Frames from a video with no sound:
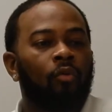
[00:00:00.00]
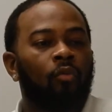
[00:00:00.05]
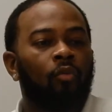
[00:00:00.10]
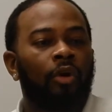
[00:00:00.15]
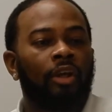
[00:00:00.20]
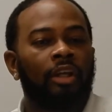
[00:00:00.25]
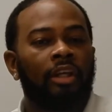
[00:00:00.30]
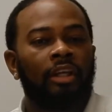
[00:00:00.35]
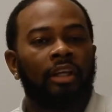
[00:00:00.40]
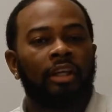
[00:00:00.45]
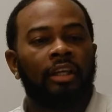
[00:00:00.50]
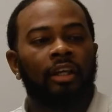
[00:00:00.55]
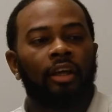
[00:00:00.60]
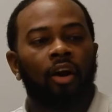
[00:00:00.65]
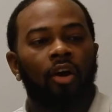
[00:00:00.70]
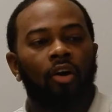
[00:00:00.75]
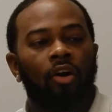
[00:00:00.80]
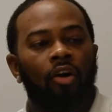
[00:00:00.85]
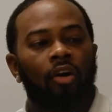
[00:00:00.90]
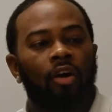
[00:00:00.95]

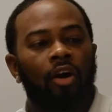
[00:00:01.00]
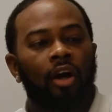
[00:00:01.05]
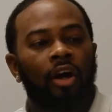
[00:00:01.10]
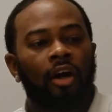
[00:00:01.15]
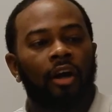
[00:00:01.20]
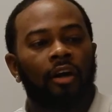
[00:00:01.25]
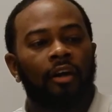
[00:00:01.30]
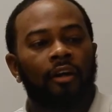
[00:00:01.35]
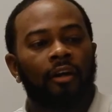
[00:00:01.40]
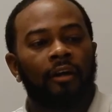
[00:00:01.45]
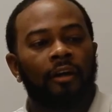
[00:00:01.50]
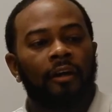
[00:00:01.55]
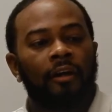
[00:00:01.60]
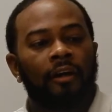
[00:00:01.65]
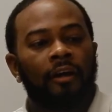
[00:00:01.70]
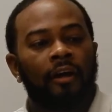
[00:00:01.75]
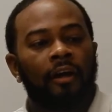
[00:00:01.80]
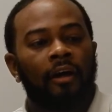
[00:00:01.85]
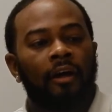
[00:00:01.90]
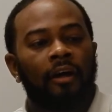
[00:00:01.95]
we are
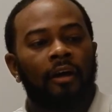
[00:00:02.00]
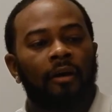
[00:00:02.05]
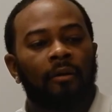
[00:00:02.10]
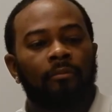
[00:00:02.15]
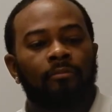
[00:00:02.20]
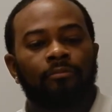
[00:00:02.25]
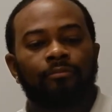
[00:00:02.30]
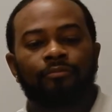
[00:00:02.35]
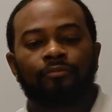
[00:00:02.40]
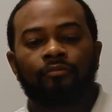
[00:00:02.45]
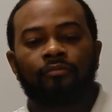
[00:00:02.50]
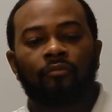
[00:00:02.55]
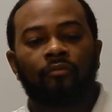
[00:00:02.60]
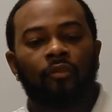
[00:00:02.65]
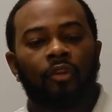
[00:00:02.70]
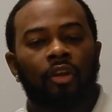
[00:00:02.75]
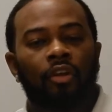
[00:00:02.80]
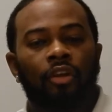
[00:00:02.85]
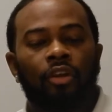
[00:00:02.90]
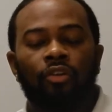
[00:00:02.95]

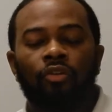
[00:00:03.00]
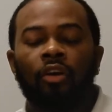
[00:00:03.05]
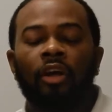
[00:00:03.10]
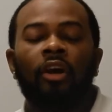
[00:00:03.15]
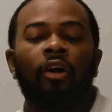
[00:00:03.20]
you're